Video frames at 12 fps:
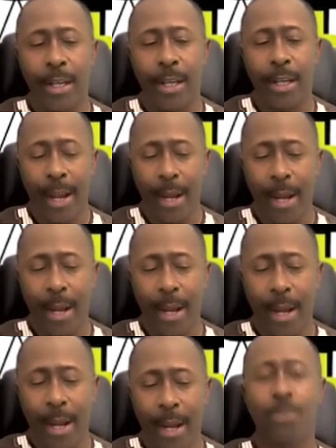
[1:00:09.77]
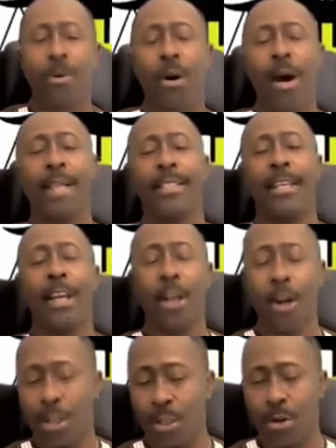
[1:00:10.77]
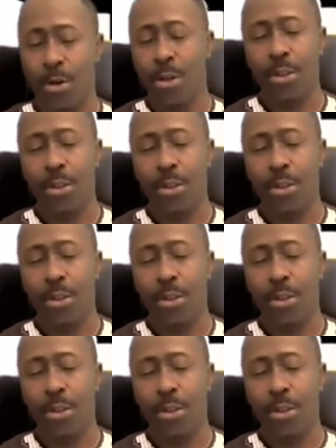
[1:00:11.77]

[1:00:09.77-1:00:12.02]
And they once more at a crossroad.